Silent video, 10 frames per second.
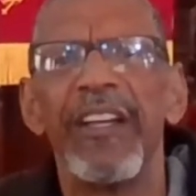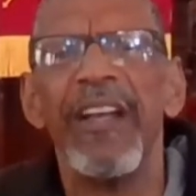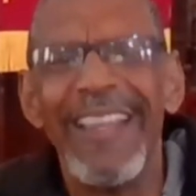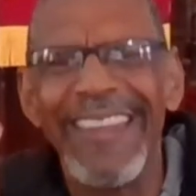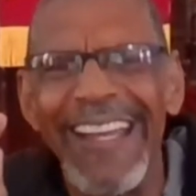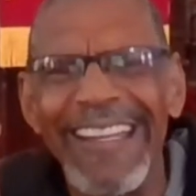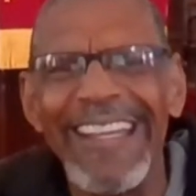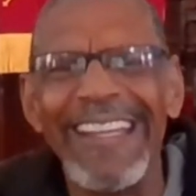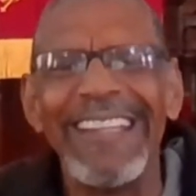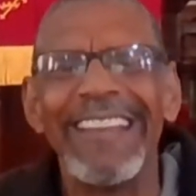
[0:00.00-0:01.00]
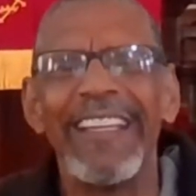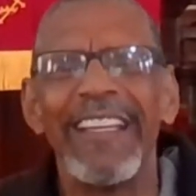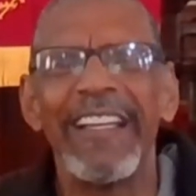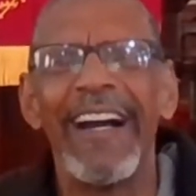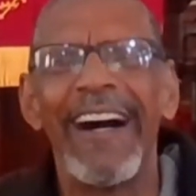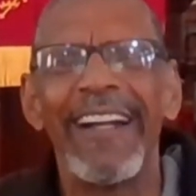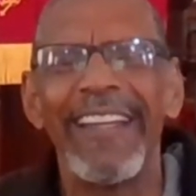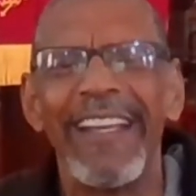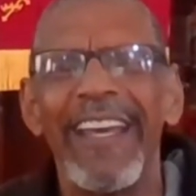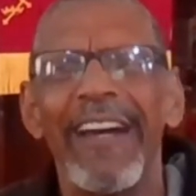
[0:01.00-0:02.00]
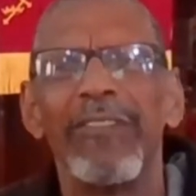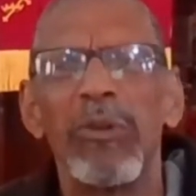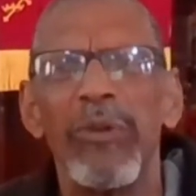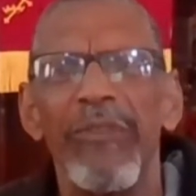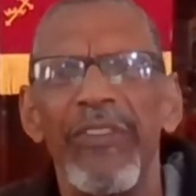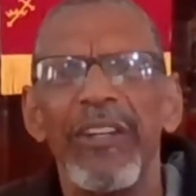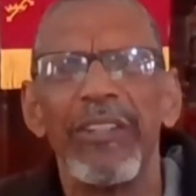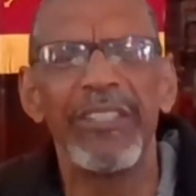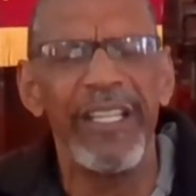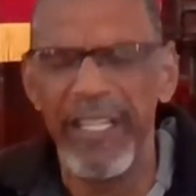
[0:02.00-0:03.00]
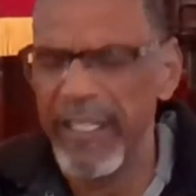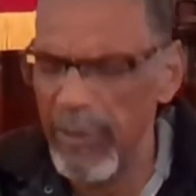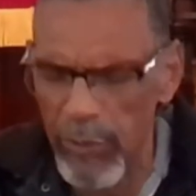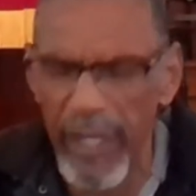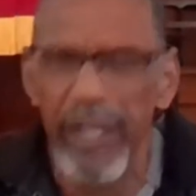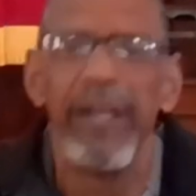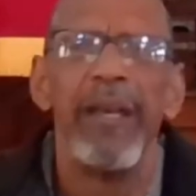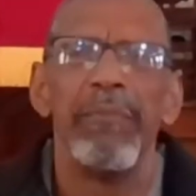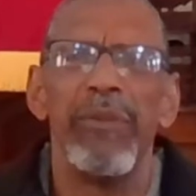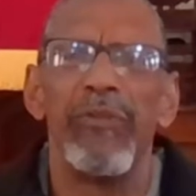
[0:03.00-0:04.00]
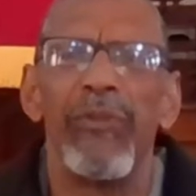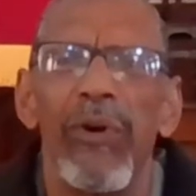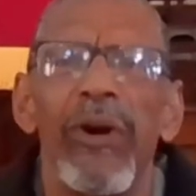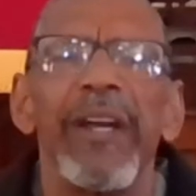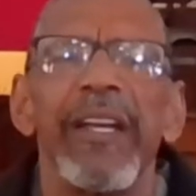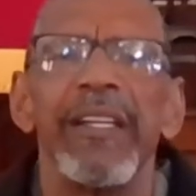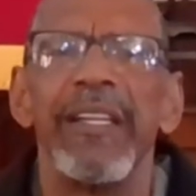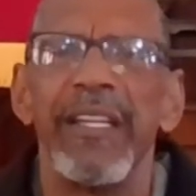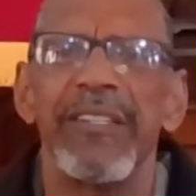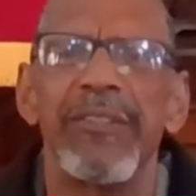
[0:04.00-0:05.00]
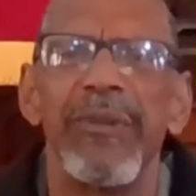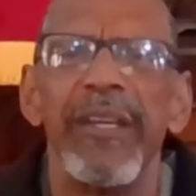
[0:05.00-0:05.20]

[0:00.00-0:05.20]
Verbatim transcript: than anything God had ever revealed to anyone before in history.